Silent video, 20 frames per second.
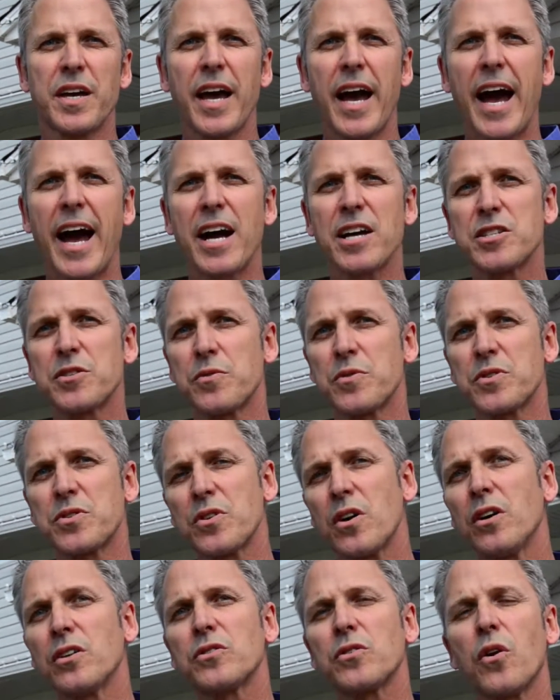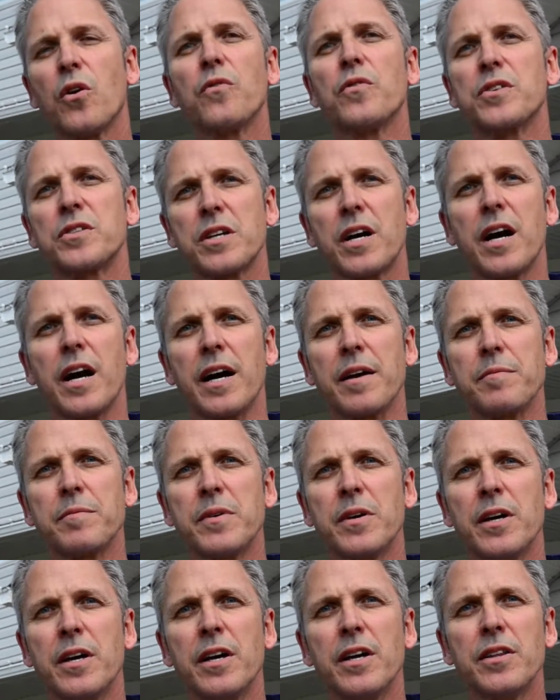As a result, over time,
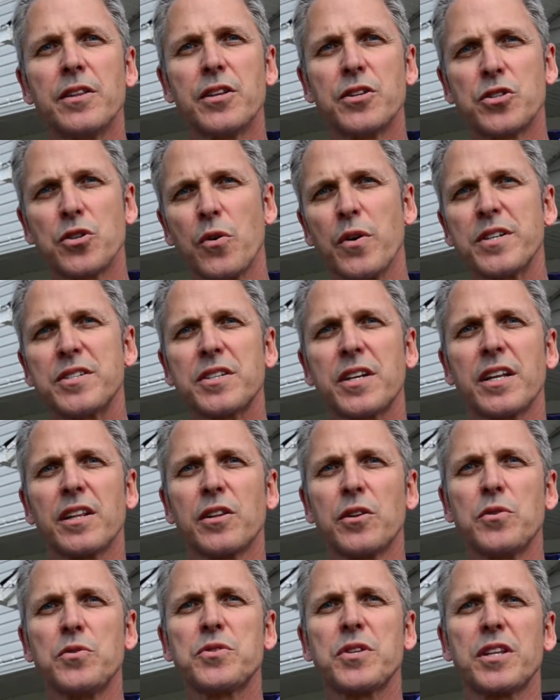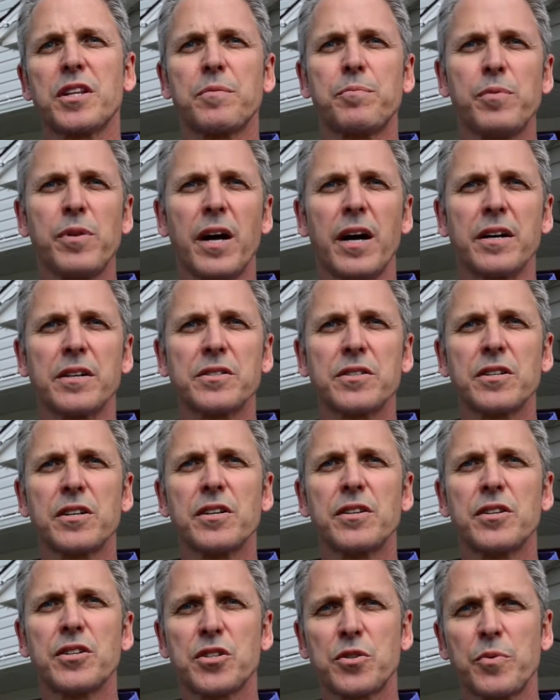the joints get loose at the plugs,
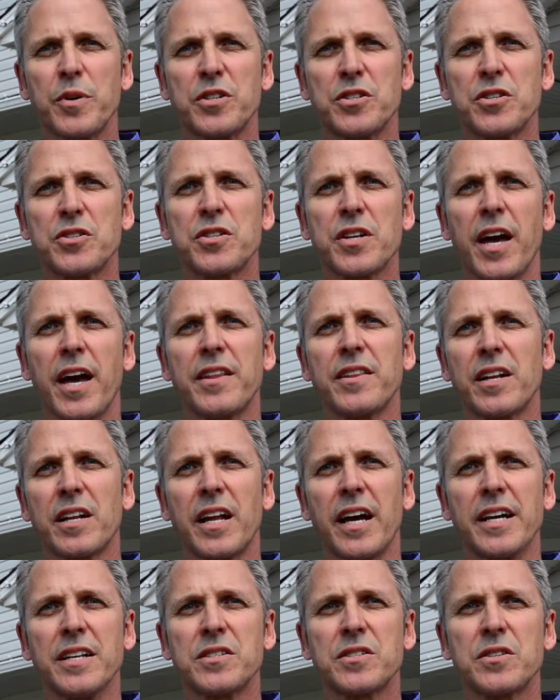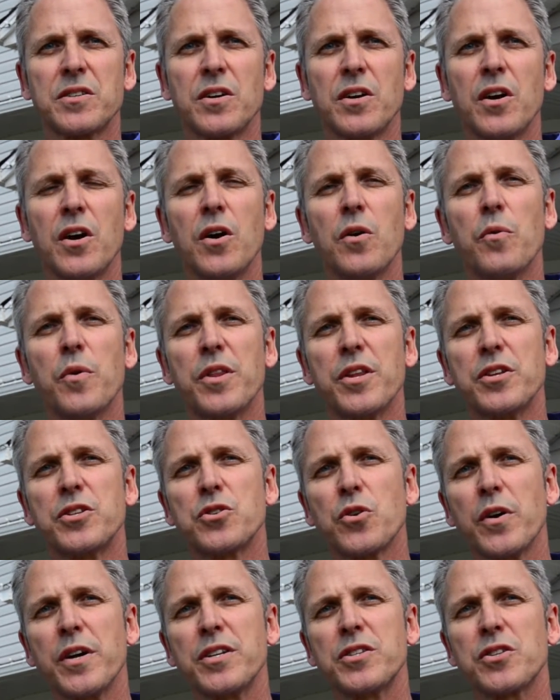the switches, and the lights. When the
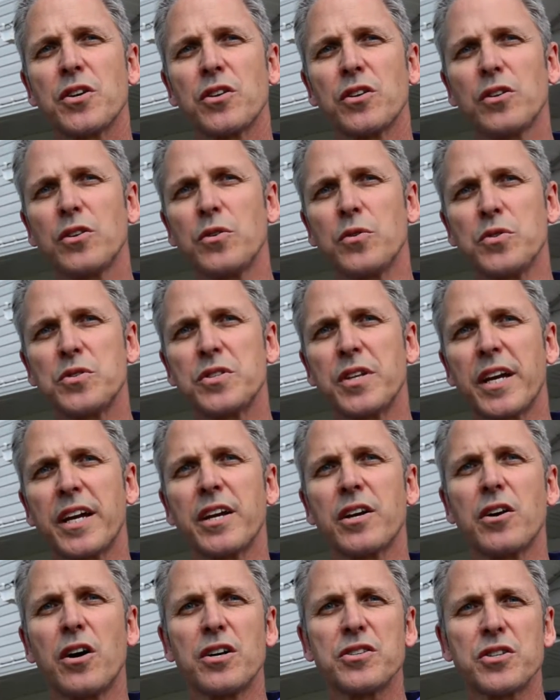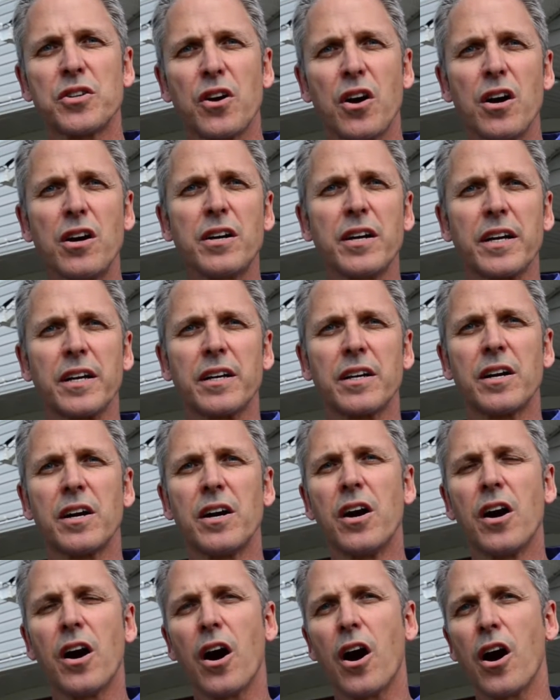joints are loose, they can cause an arcing.
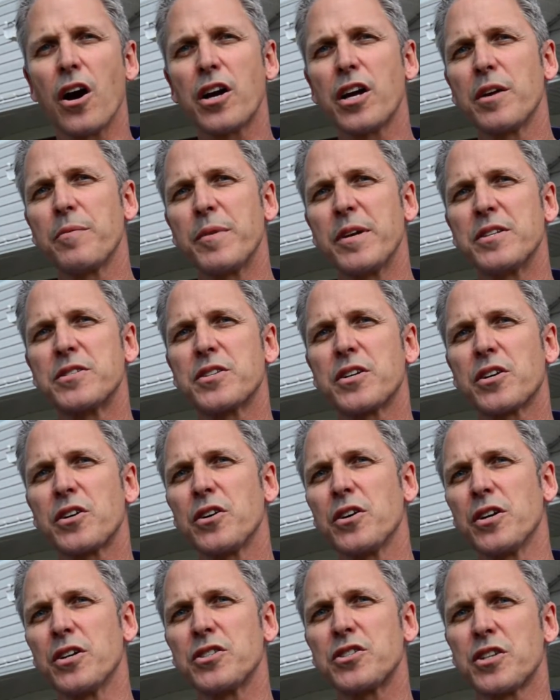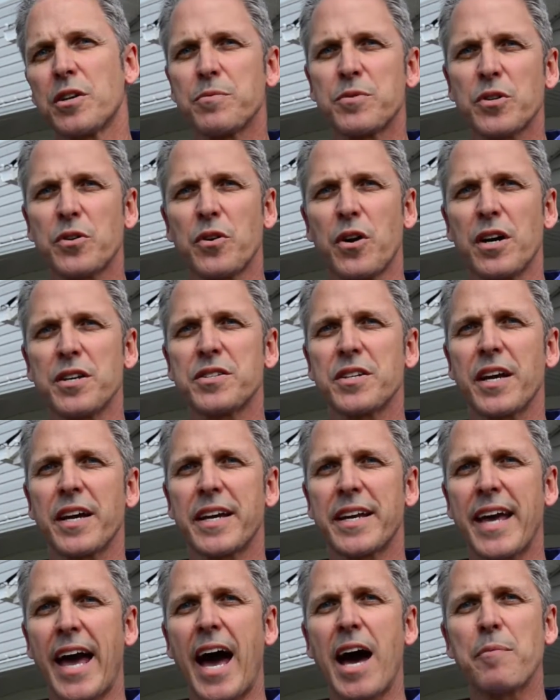Arcing means the current jumps across a
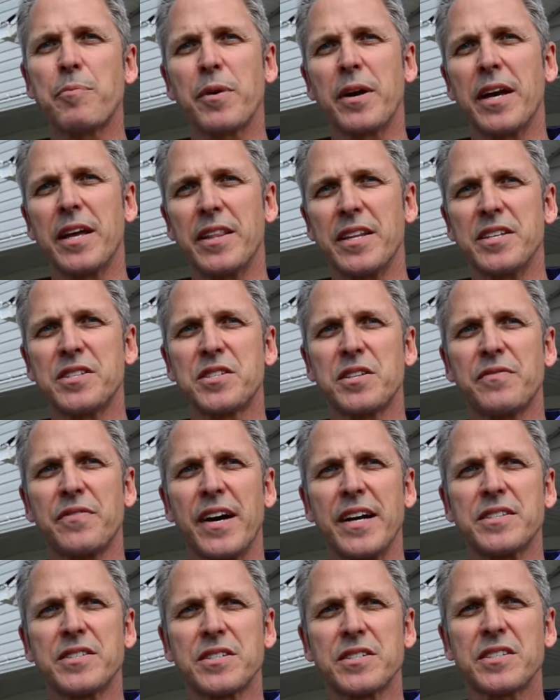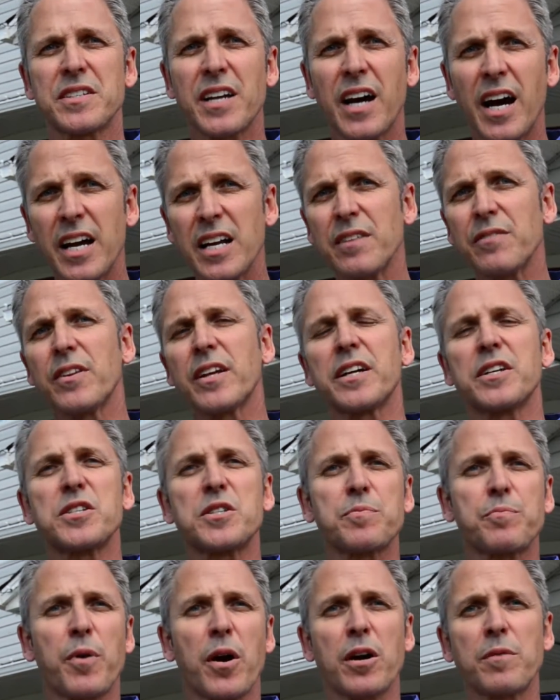gap in these devices, kind of like a
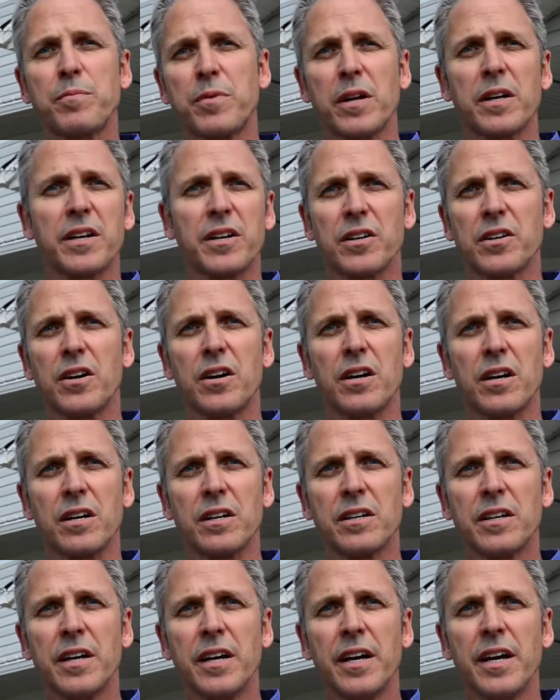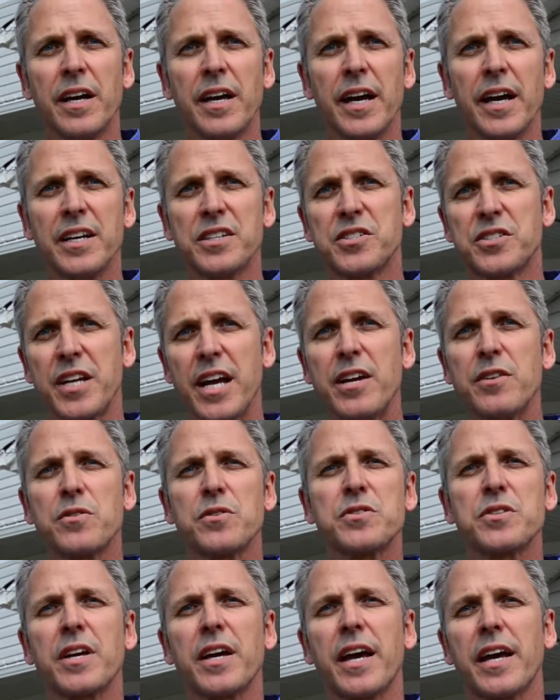spark plug in a car. It's
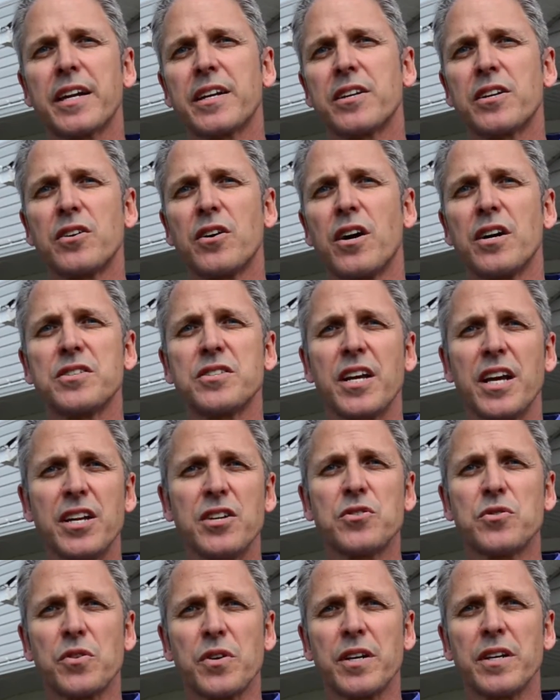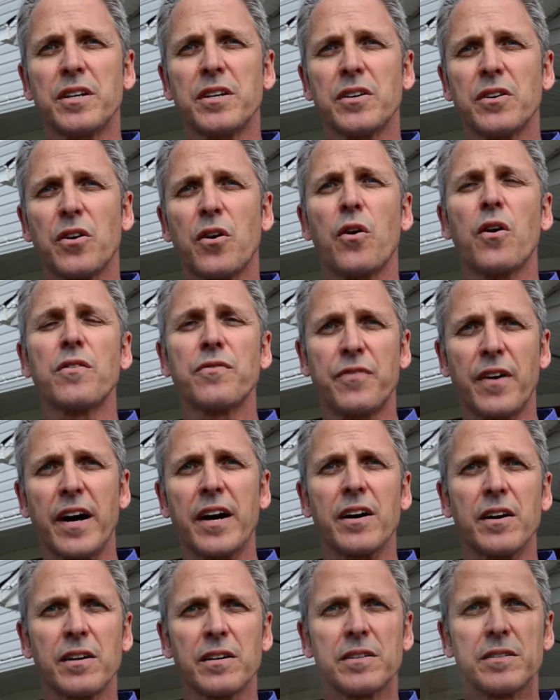dangerous and can cause injury or fire.